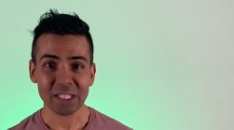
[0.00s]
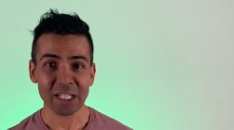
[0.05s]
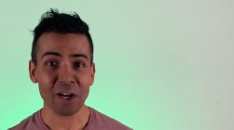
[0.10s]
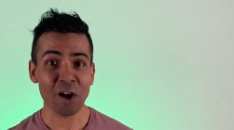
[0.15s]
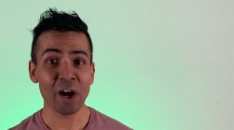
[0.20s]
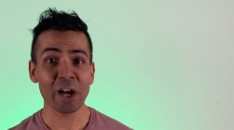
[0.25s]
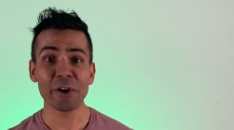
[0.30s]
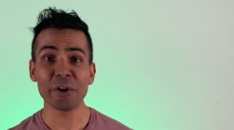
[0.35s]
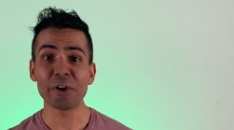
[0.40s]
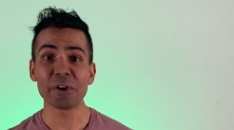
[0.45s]

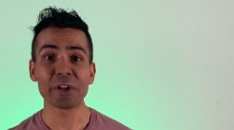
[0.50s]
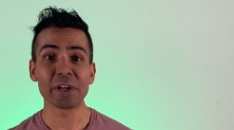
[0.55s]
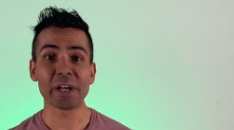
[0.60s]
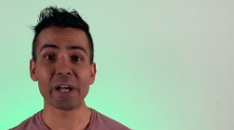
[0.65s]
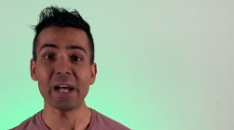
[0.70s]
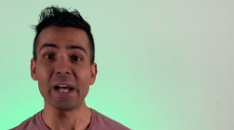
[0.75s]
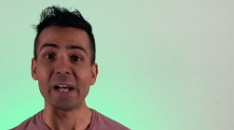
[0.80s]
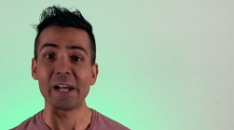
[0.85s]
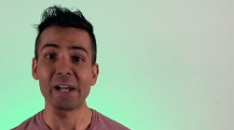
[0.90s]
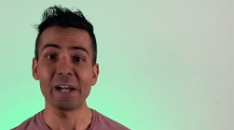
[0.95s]
I heard
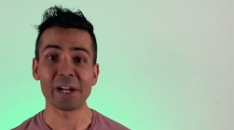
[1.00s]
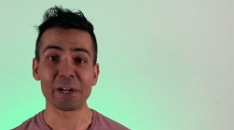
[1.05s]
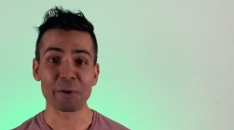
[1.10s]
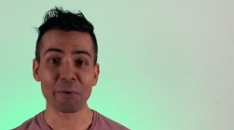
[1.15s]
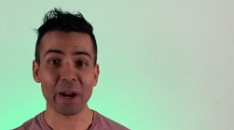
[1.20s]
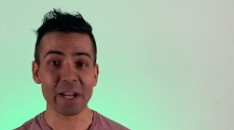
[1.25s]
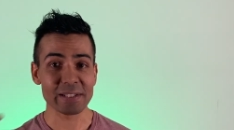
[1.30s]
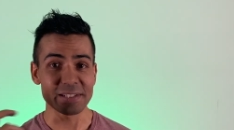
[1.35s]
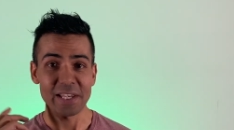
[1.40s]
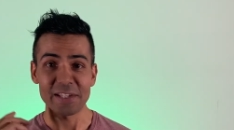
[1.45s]
a
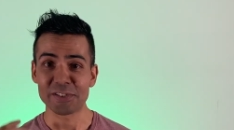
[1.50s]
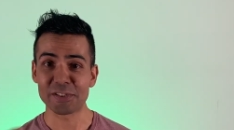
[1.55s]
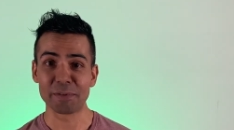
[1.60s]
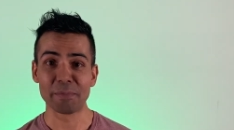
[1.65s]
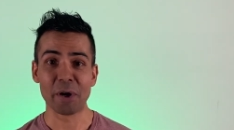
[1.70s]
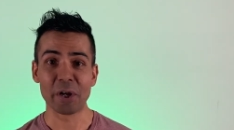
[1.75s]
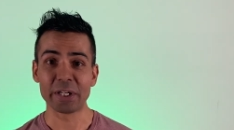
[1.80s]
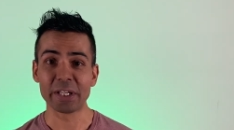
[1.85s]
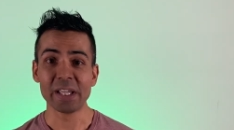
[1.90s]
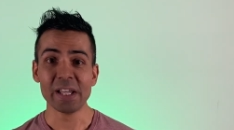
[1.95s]
great
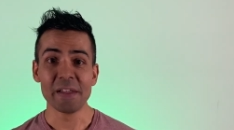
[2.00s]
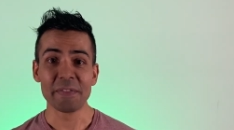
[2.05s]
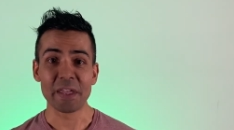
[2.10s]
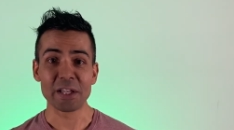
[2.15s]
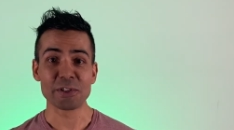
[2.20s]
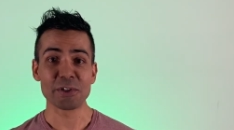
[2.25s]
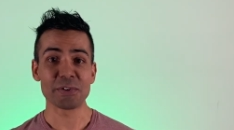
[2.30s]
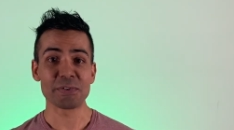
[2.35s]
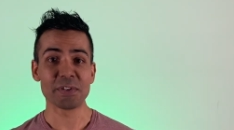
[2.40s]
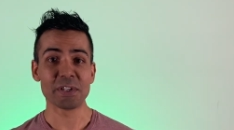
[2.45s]
testimony that
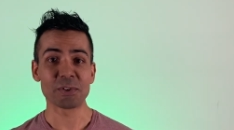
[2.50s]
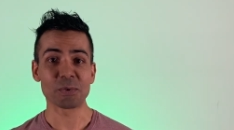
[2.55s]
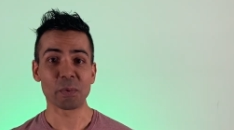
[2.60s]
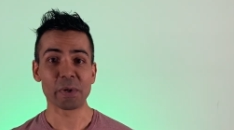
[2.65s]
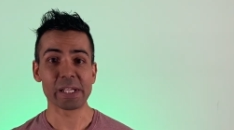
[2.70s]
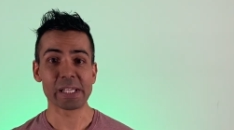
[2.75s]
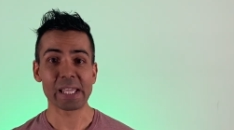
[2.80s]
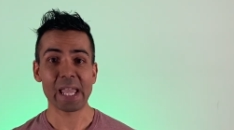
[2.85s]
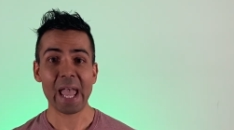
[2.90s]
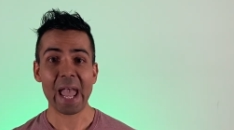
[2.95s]
just this
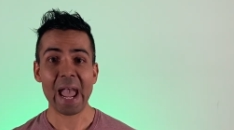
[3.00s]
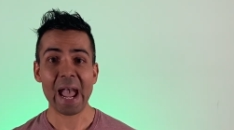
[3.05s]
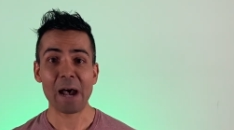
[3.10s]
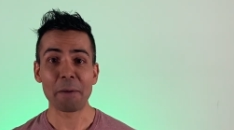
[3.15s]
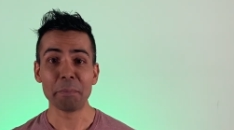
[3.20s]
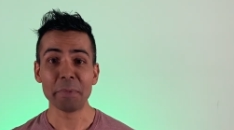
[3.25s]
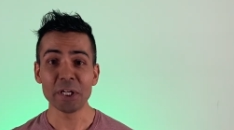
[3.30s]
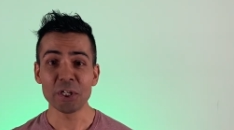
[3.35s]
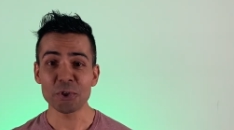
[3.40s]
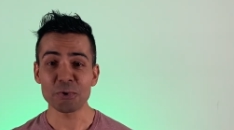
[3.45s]
week, our
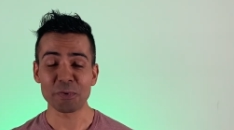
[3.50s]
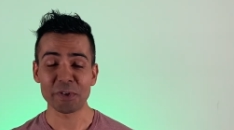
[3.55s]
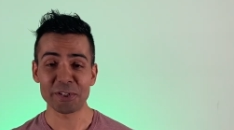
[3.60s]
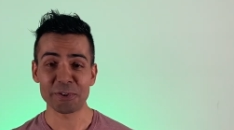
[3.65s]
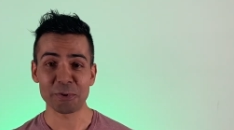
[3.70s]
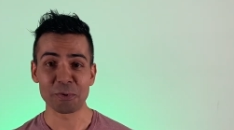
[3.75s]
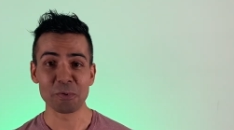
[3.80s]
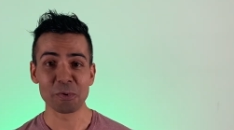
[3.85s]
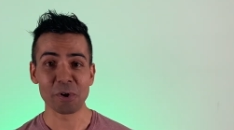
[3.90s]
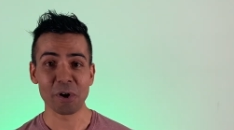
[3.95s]
ministry
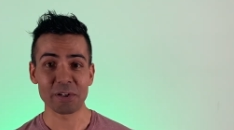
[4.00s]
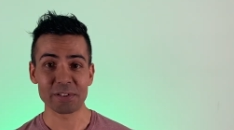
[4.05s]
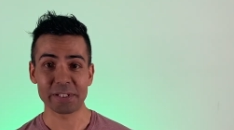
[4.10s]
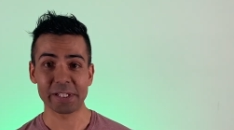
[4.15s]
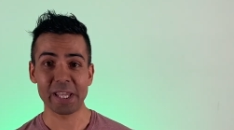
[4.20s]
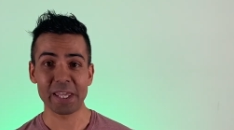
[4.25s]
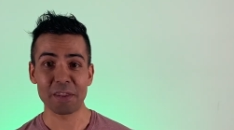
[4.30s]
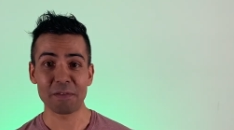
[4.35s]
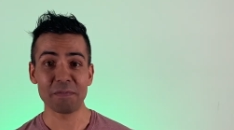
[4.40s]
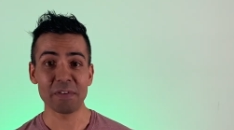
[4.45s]
school got
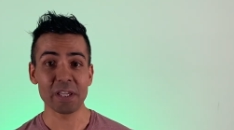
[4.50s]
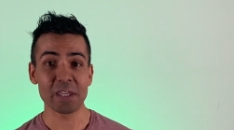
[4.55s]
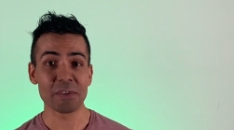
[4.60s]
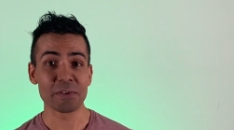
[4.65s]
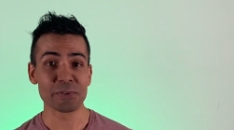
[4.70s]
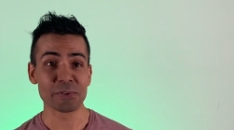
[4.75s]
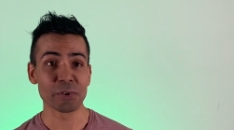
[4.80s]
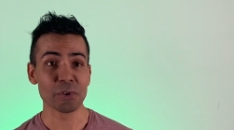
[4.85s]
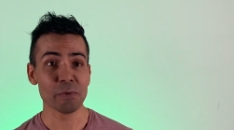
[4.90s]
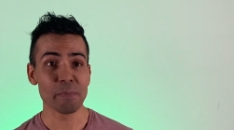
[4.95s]
together via the
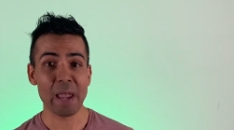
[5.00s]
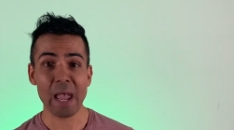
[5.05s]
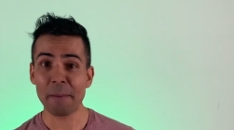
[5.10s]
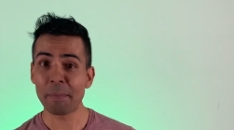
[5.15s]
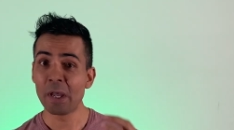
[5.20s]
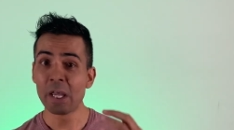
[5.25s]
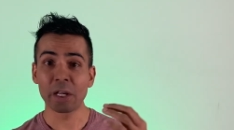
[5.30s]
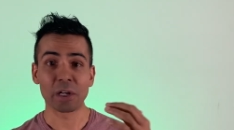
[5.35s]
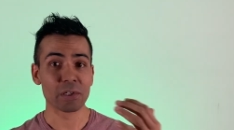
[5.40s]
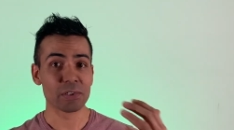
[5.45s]
Zoom app,
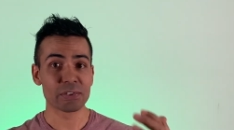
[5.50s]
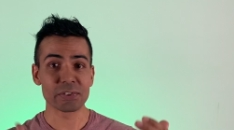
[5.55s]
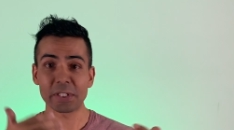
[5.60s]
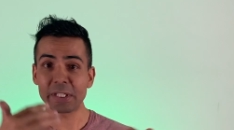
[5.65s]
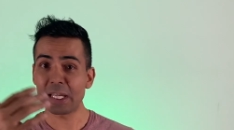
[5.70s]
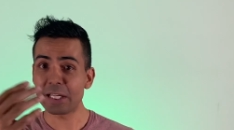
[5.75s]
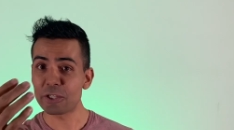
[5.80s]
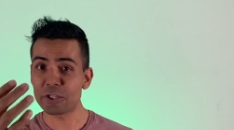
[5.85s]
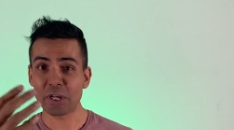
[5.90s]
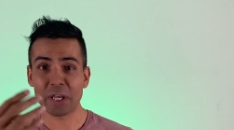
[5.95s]
could
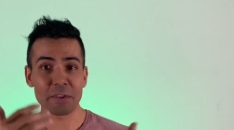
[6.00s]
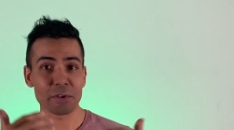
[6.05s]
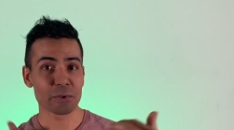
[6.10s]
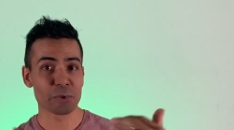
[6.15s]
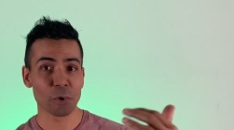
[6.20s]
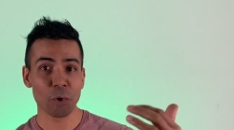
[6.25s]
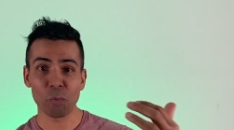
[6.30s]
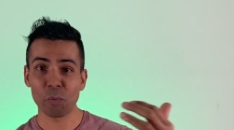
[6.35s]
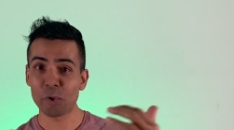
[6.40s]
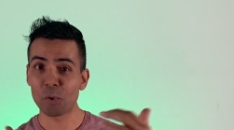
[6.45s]
see each other,
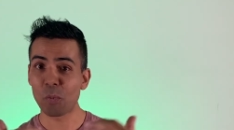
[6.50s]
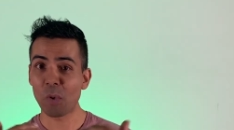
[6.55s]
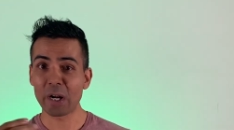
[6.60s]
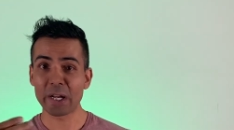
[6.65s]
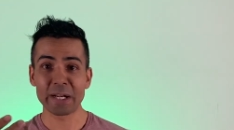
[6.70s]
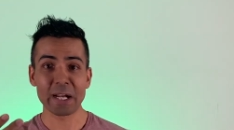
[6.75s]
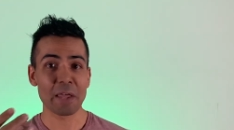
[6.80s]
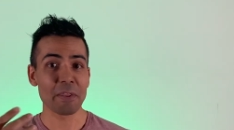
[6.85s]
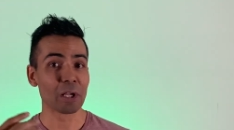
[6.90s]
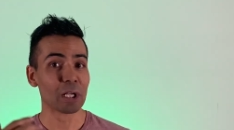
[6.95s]
talk with one
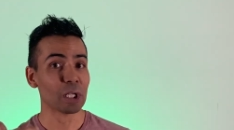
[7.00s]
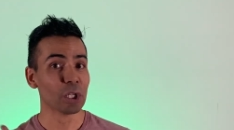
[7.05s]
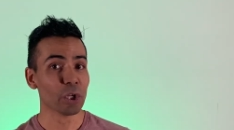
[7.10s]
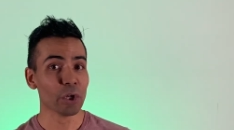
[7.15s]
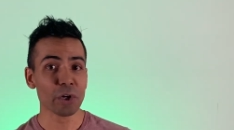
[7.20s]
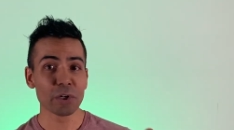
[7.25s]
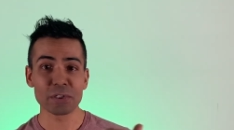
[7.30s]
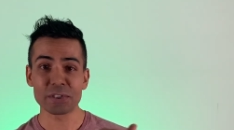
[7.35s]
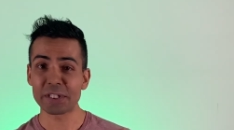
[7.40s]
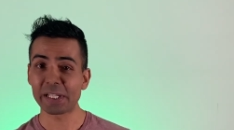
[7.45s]
another,
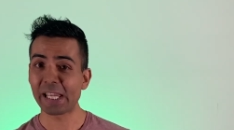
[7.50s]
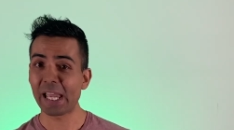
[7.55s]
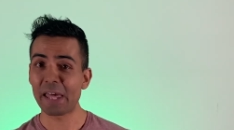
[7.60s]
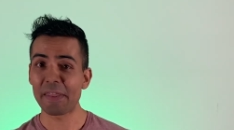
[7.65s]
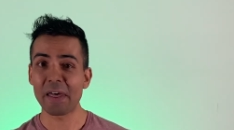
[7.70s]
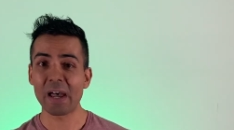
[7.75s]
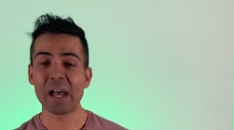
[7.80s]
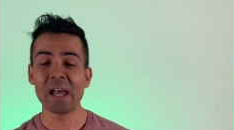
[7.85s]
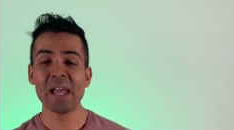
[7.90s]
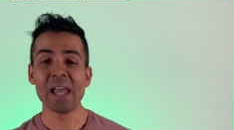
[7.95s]
learn
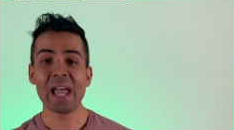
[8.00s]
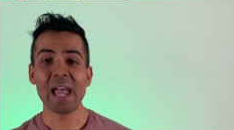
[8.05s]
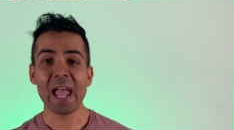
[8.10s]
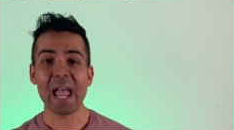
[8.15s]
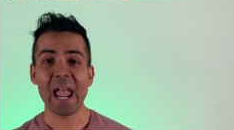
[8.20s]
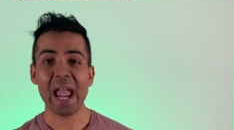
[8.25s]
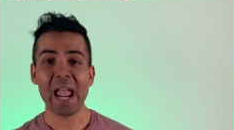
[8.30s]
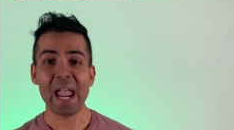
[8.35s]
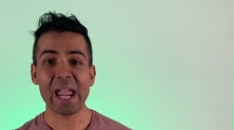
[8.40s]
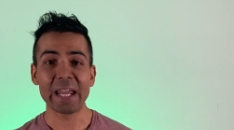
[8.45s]
together,
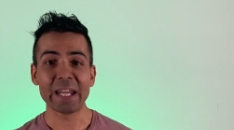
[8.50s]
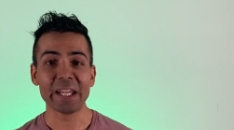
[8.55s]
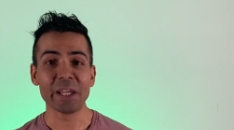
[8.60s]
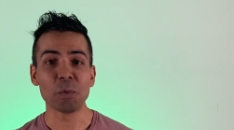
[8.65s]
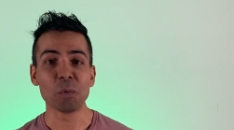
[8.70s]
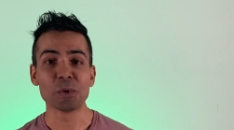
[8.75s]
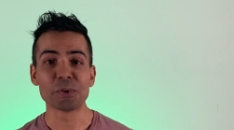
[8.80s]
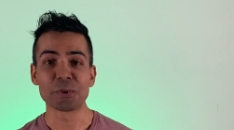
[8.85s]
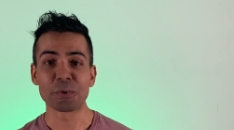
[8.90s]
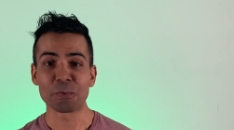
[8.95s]
and it
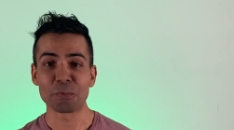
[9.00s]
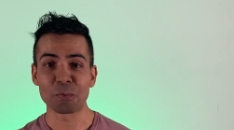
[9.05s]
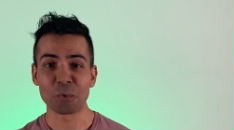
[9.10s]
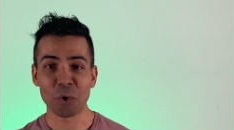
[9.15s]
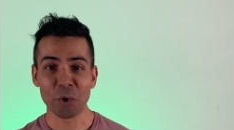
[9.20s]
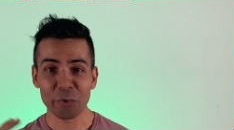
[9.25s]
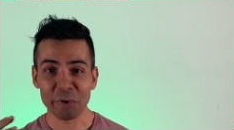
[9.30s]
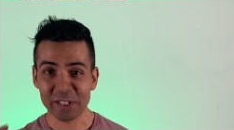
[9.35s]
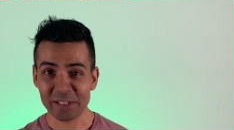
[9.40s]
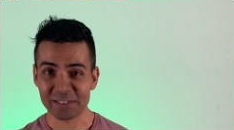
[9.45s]
was a
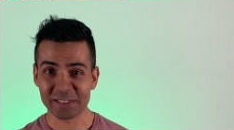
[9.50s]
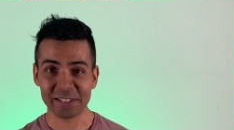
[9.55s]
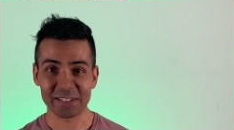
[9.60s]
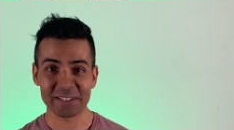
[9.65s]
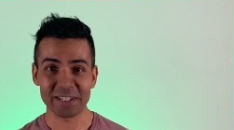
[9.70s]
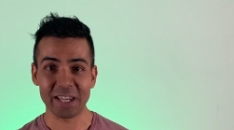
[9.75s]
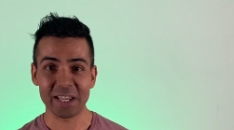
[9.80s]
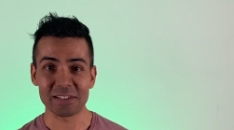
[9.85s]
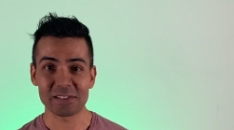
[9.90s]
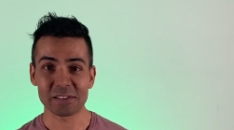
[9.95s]
roaring
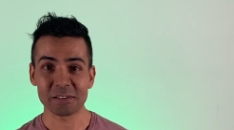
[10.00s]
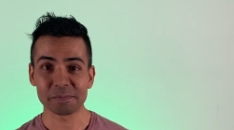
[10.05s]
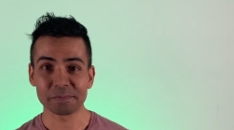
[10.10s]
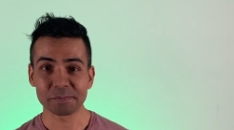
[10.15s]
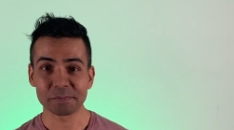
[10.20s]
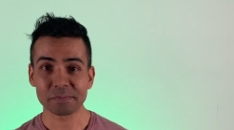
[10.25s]
success.